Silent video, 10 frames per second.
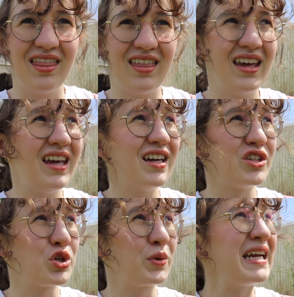The
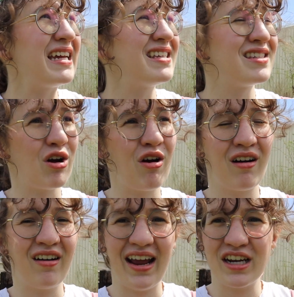trees
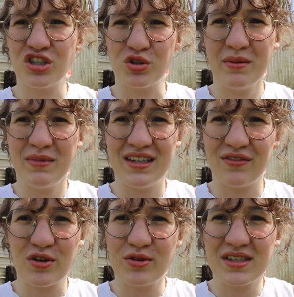are extremely
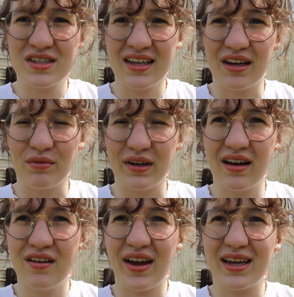difficult to get rid
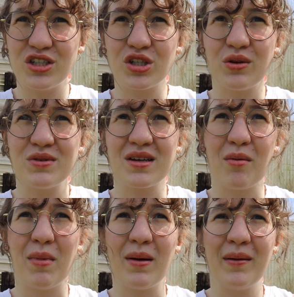of. I can show you
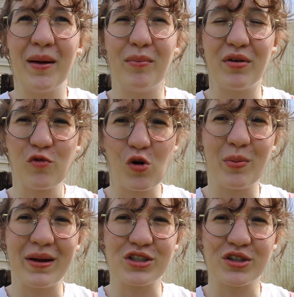some before
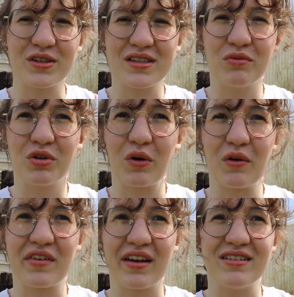pictures, and we'll go
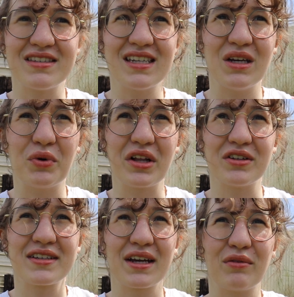over there and see what it
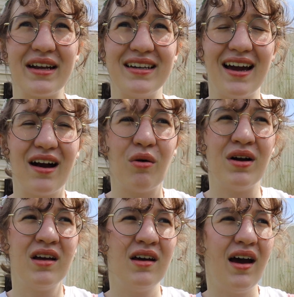looks like right now.
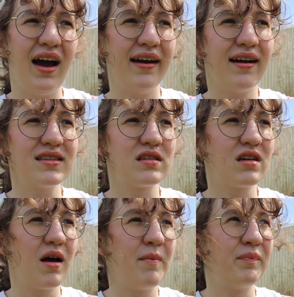I got
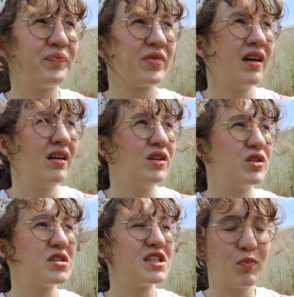some
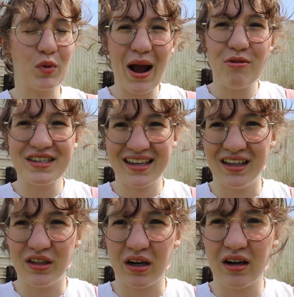sprout
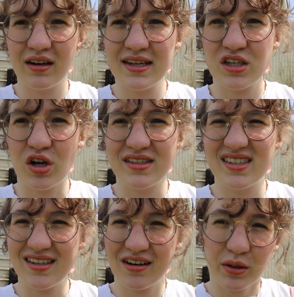killer. It's called
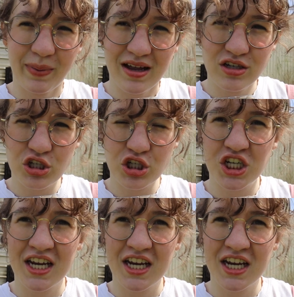Sucker Punch,